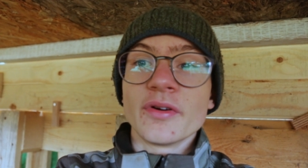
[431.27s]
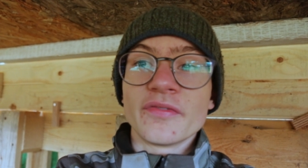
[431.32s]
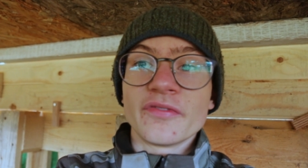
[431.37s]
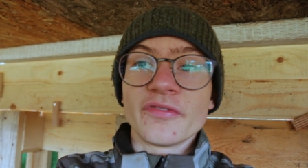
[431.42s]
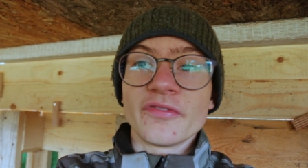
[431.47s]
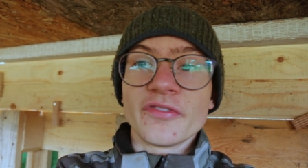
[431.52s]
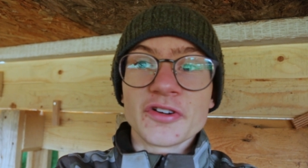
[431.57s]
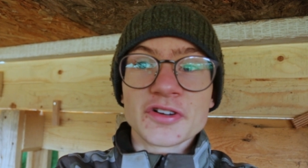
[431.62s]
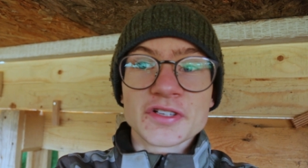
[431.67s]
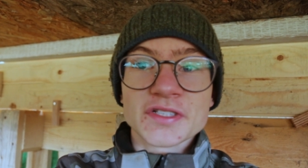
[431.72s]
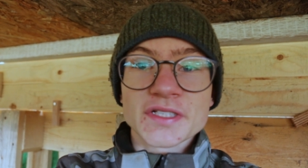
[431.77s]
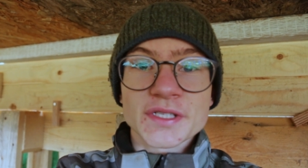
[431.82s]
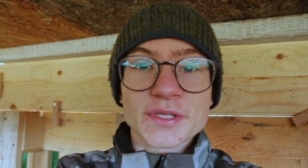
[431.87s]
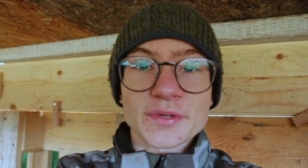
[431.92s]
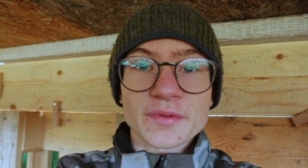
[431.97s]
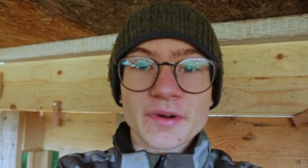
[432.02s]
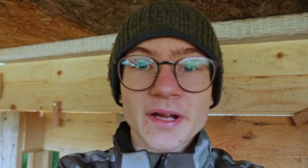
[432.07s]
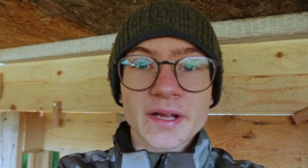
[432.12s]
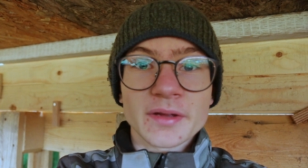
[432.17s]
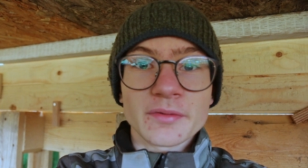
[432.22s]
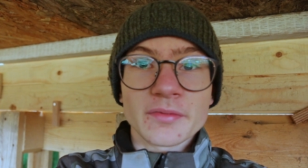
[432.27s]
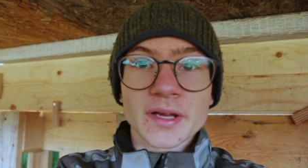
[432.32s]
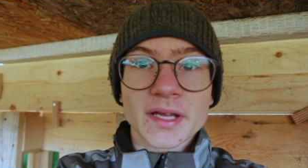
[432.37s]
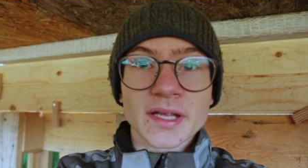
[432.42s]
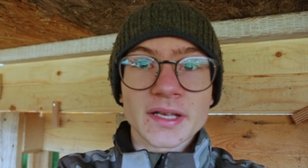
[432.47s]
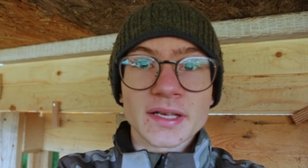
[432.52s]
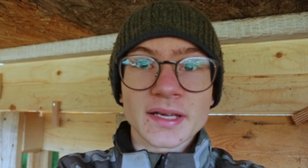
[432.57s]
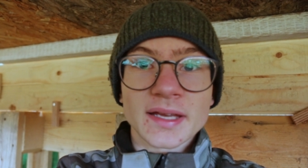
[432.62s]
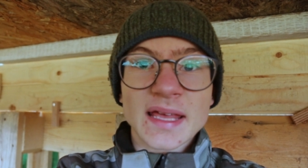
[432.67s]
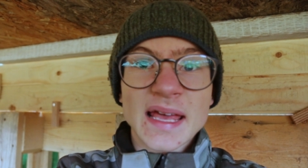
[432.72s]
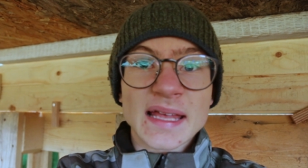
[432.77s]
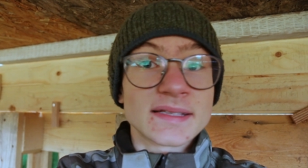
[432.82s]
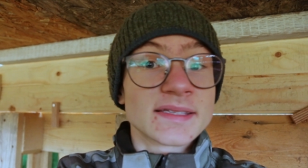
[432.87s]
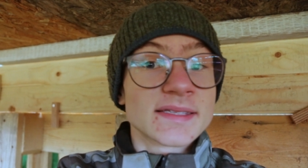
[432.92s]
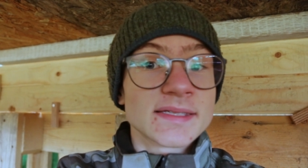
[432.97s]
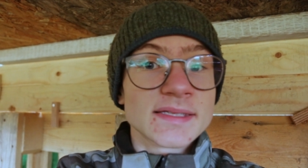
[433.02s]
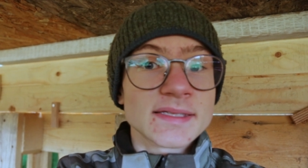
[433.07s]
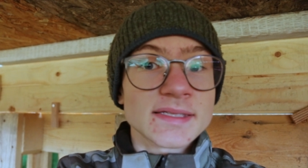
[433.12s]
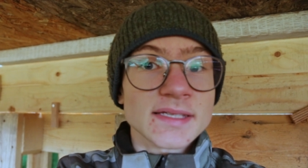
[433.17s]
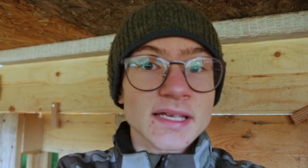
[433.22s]
first try we can get
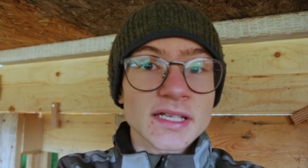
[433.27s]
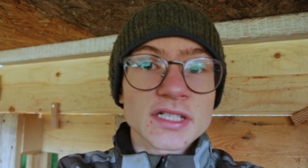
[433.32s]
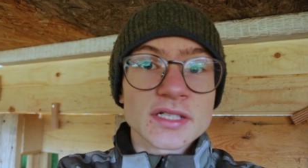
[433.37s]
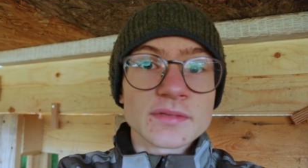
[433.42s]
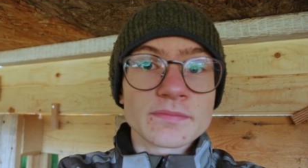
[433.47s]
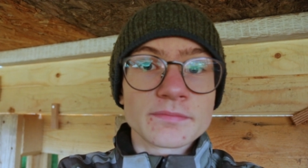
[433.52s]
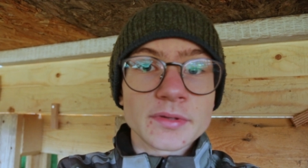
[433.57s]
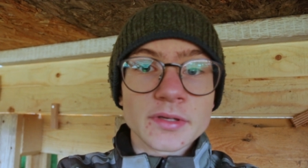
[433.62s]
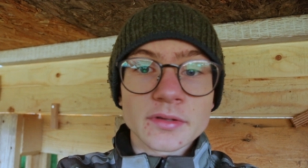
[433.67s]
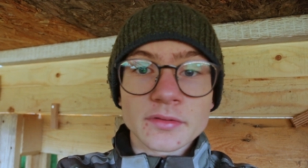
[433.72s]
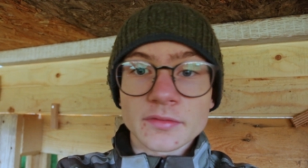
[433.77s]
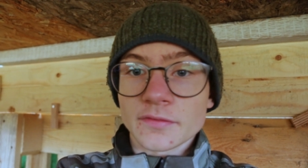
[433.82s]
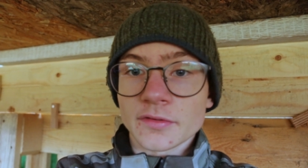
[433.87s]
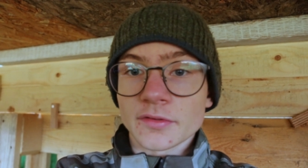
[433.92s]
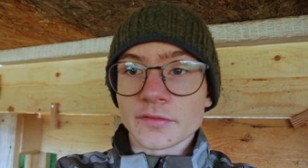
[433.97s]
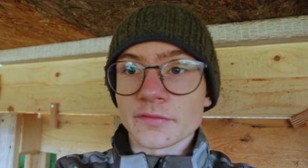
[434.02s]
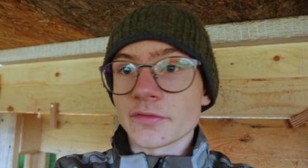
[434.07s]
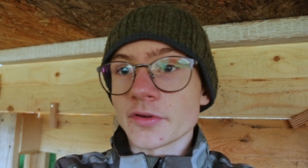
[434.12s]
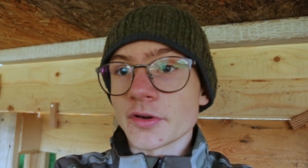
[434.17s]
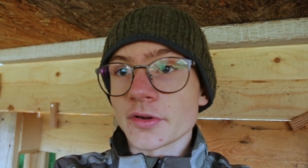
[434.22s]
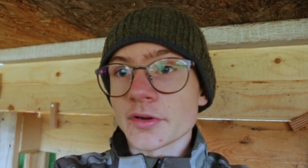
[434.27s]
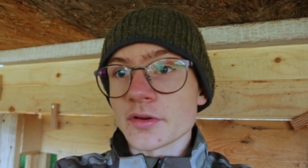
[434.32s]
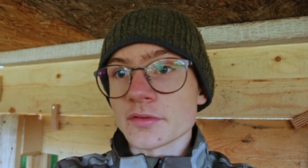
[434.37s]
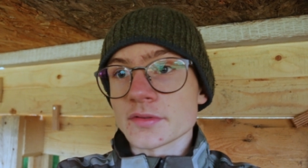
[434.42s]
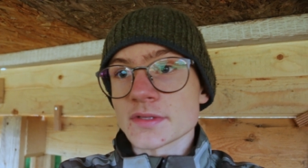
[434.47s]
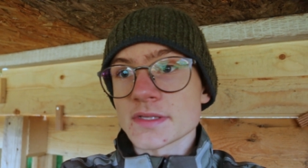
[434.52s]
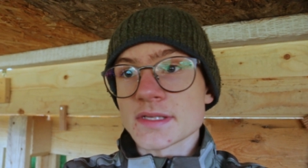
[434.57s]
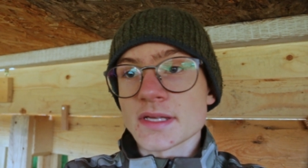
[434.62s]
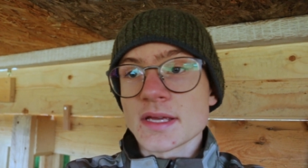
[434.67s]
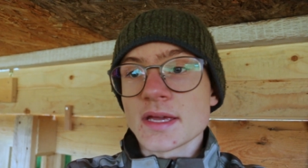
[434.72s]
such beautiful photos.